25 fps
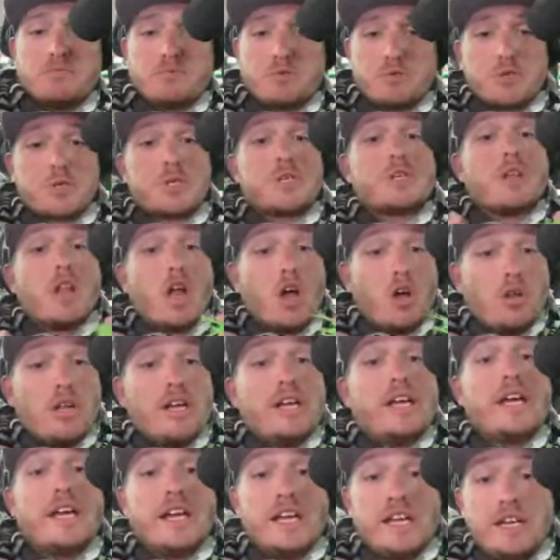Just
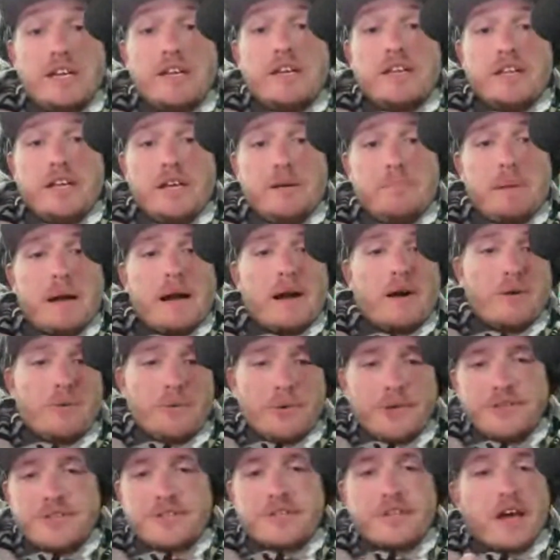slowly getting into the
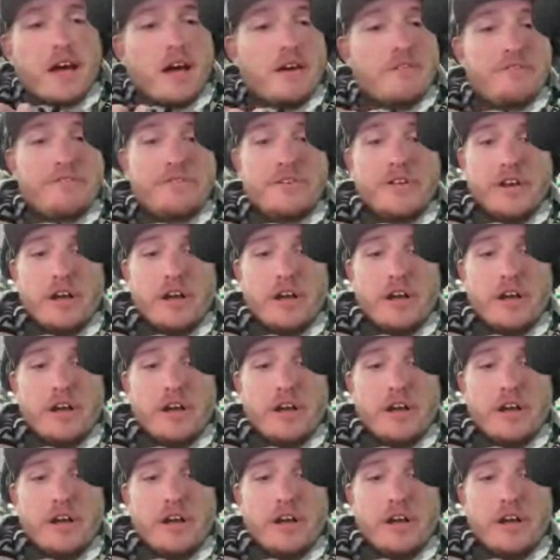apparel and stuff.